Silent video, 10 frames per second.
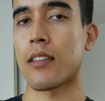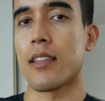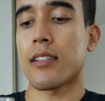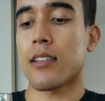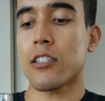
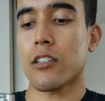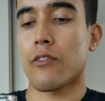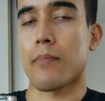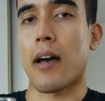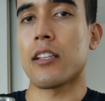This essentially
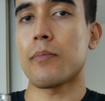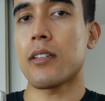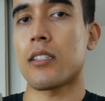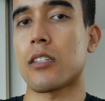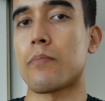reminds
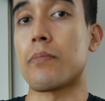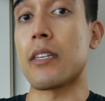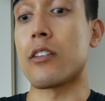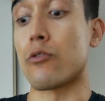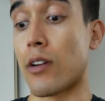me to
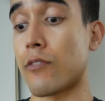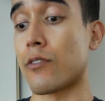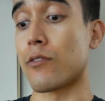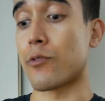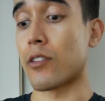be
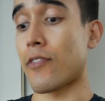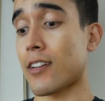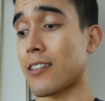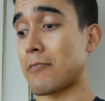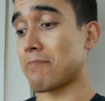grateful for the
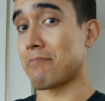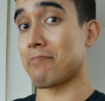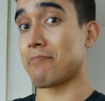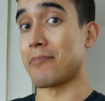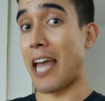fact that
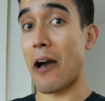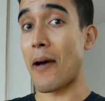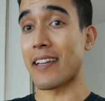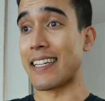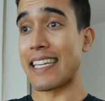now
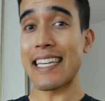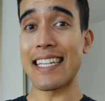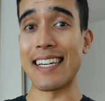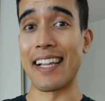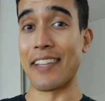I can
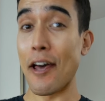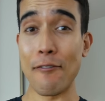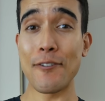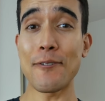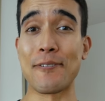eat a lot
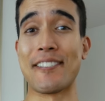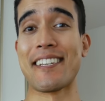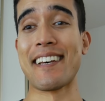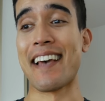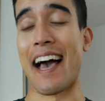of
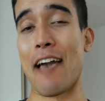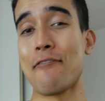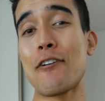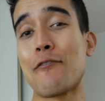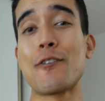foods. I
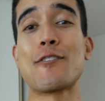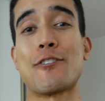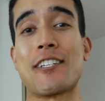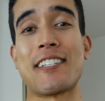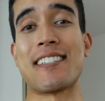have very few
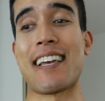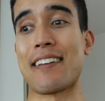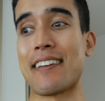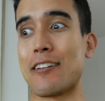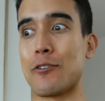restrictions. I
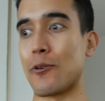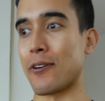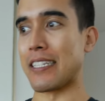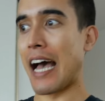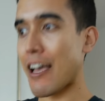
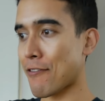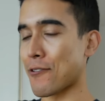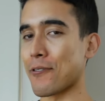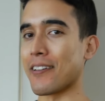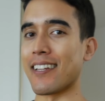enjoy Thai
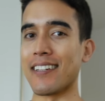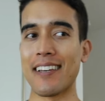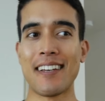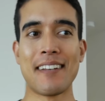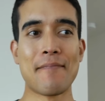food and
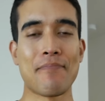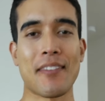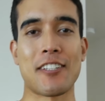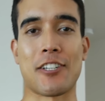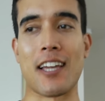
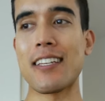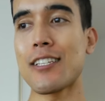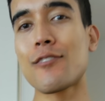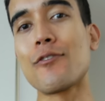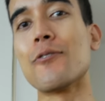
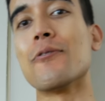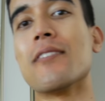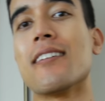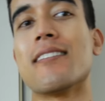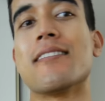Chinese
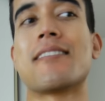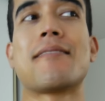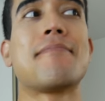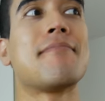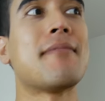food and
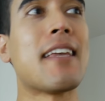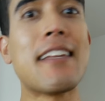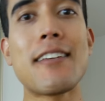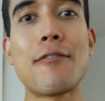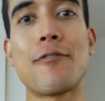
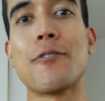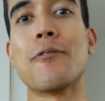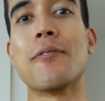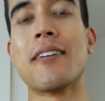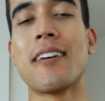Indian
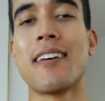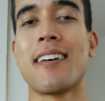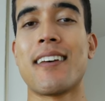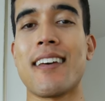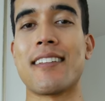food.
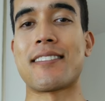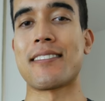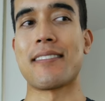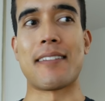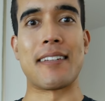
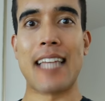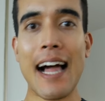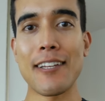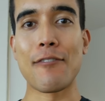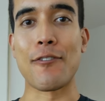And
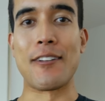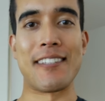Italian food.